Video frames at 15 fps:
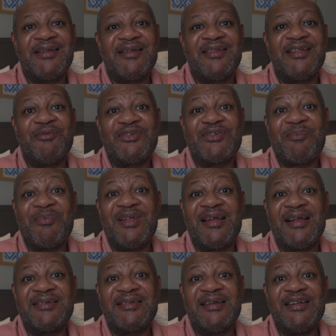There is something
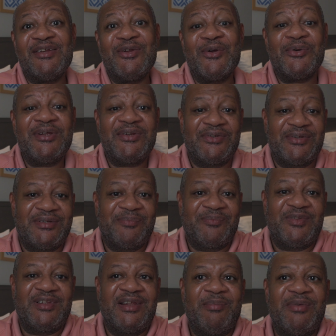else I did notice.
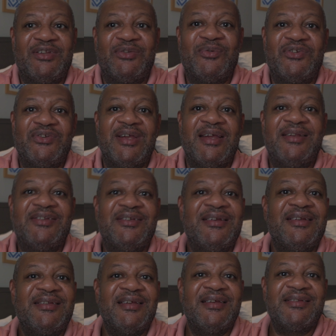Let me switch hands here.
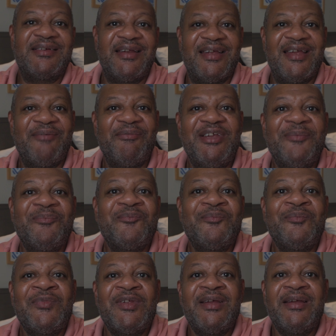This thing is kind of heavy.
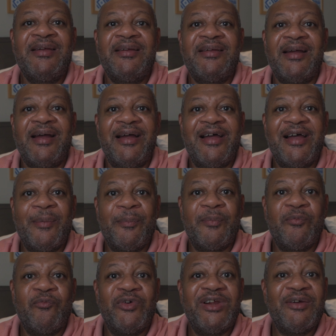
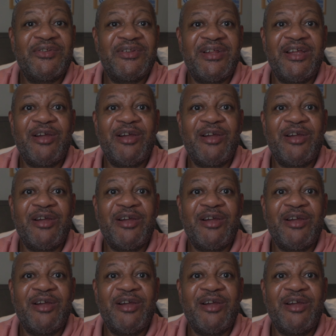Um, when I was at the